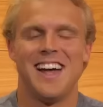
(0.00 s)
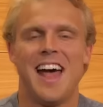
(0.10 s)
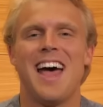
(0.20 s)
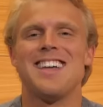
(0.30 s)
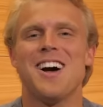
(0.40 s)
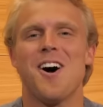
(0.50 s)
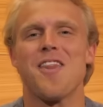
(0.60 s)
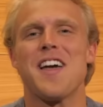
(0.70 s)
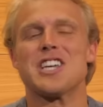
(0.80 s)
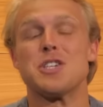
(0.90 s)
Hey, y'all.
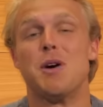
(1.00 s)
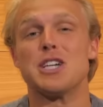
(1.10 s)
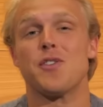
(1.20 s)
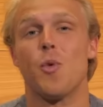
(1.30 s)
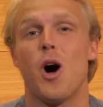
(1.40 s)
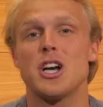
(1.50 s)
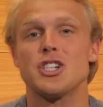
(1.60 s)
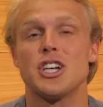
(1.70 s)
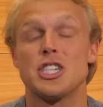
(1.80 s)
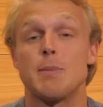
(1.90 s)
Thanks so much for
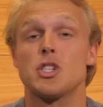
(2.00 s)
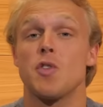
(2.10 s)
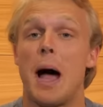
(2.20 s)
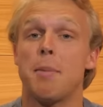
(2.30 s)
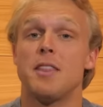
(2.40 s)
watching. Subscribe